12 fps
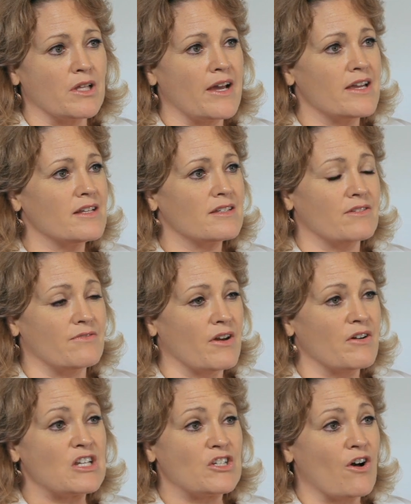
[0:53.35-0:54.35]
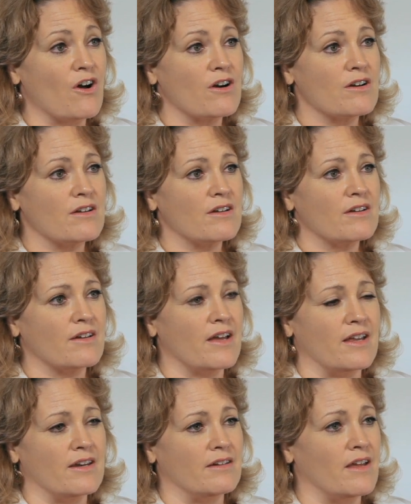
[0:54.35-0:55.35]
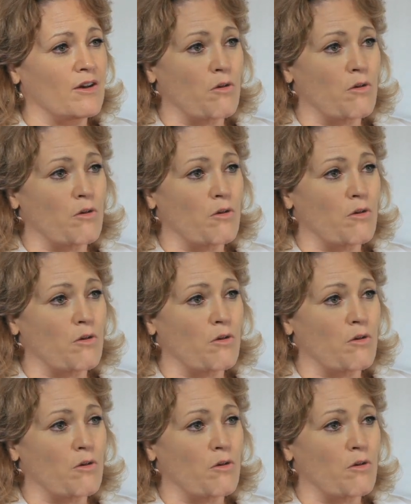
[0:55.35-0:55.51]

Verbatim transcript: light to very dark and